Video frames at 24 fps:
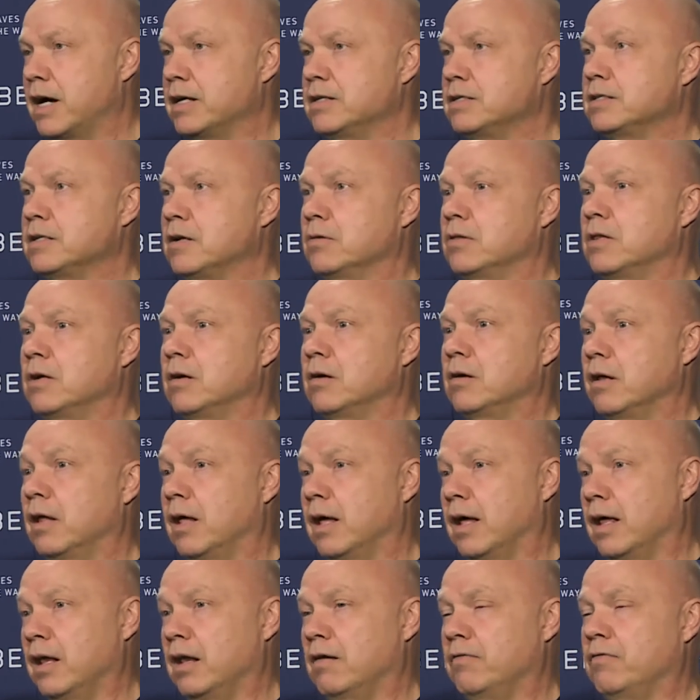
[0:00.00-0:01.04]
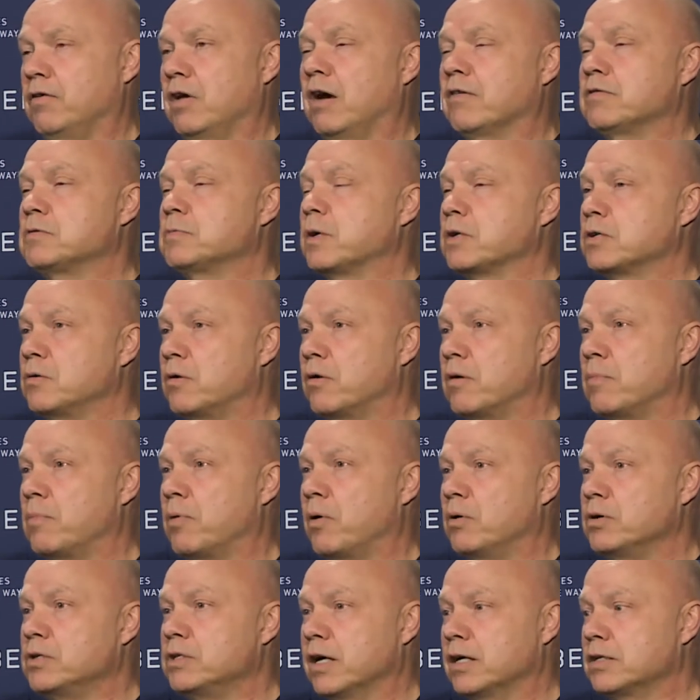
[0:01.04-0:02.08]
out there, and if you have special order
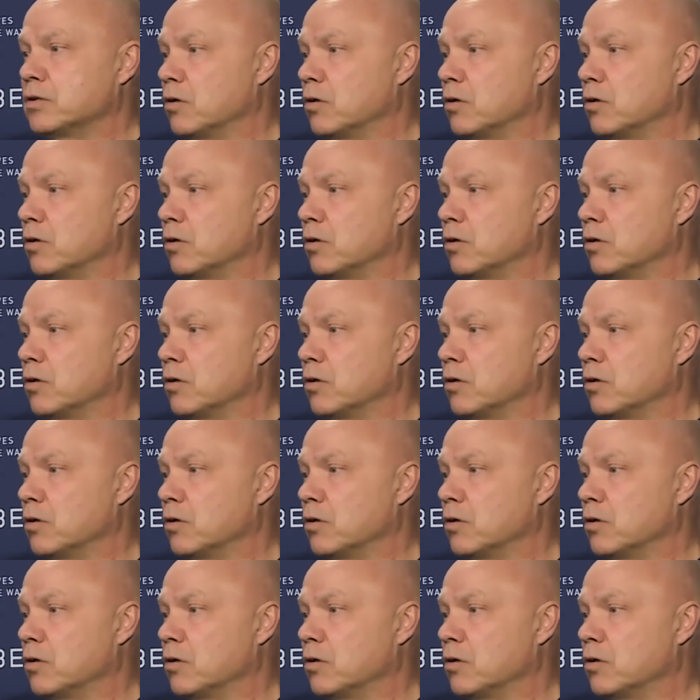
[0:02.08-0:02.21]
projects